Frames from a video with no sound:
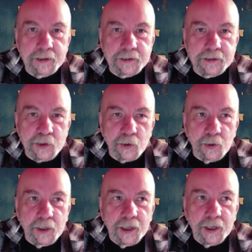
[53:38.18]

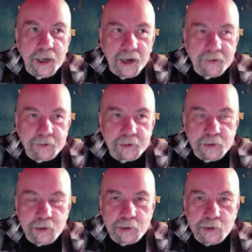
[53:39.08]
So after the
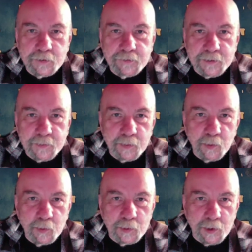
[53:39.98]
church service,
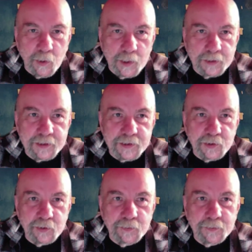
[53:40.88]
people will go onto
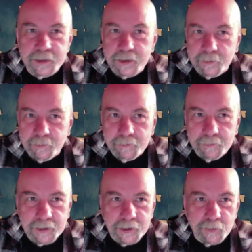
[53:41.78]
Zoom. They
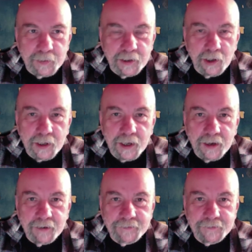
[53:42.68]
may or may not
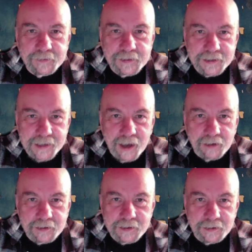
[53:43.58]
have
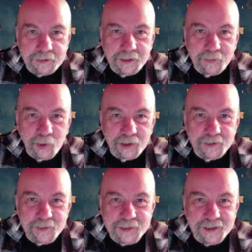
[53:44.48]
snacks that they bring
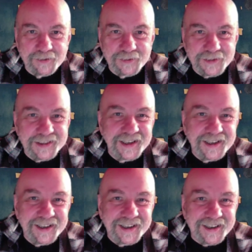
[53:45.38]
themselves
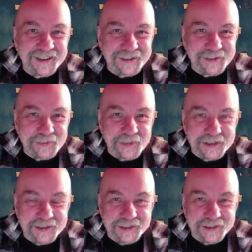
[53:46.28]

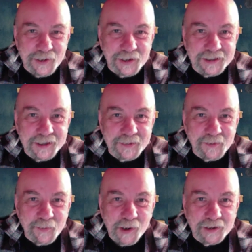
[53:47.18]
because it's not time for
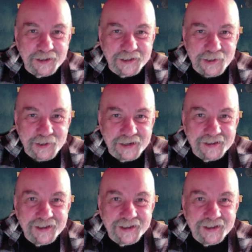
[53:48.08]
potlucks yet.